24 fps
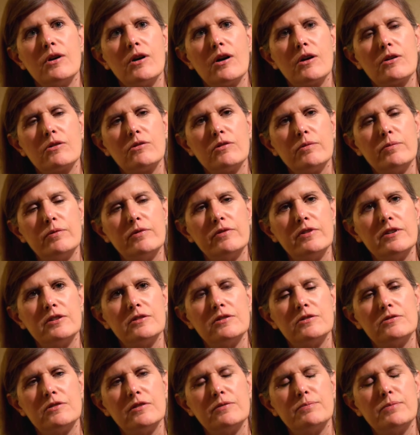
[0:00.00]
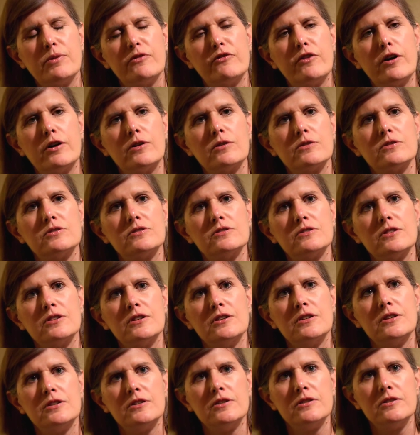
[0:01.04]
a group of industry folks,
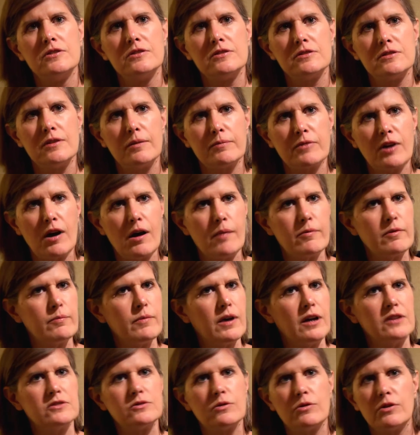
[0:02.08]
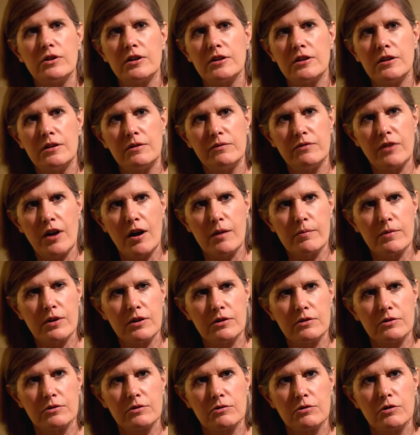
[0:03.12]
some compromise-oriented
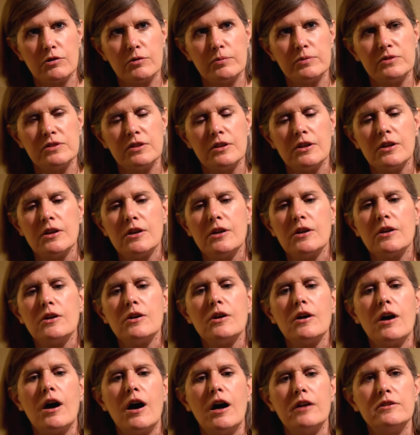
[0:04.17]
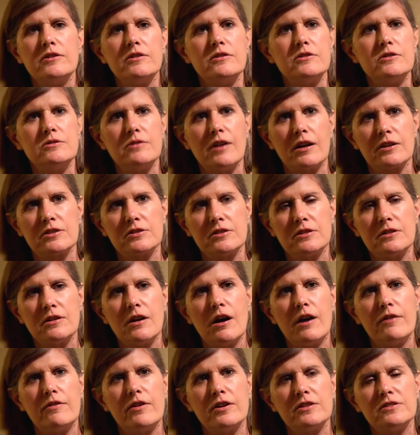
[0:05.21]
environmental groups, under the direction
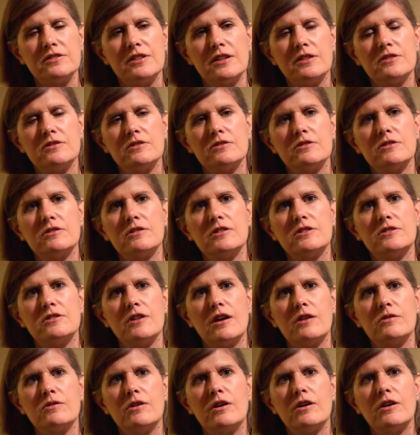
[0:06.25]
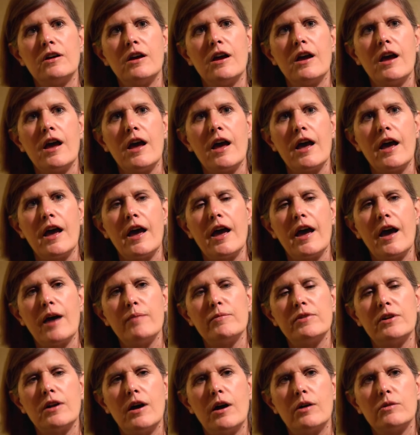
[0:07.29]
of our state's attorney general,
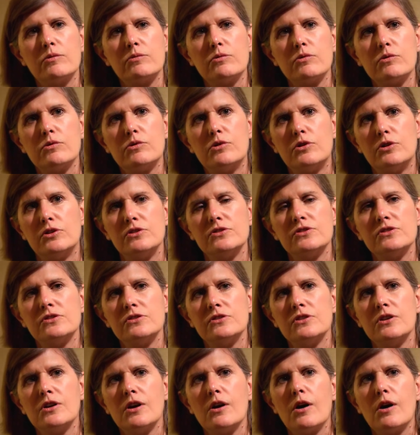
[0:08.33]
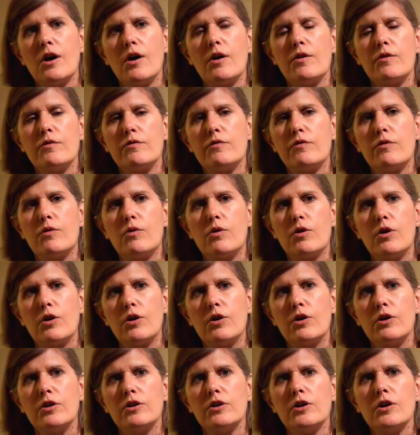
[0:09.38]
hammered out rules
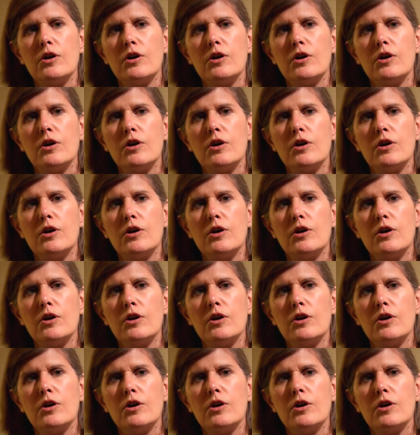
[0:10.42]
for